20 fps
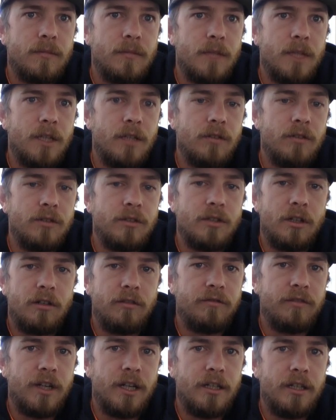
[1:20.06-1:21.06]
They use
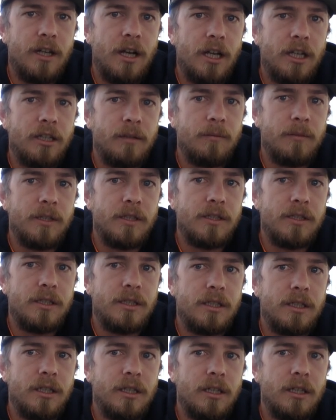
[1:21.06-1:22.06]
certified documents
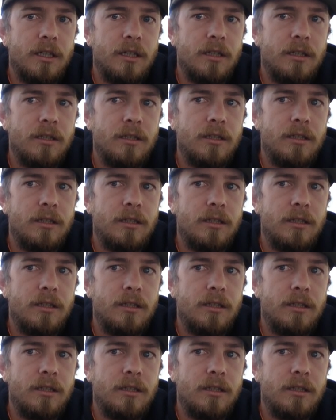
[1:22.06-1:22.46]
here.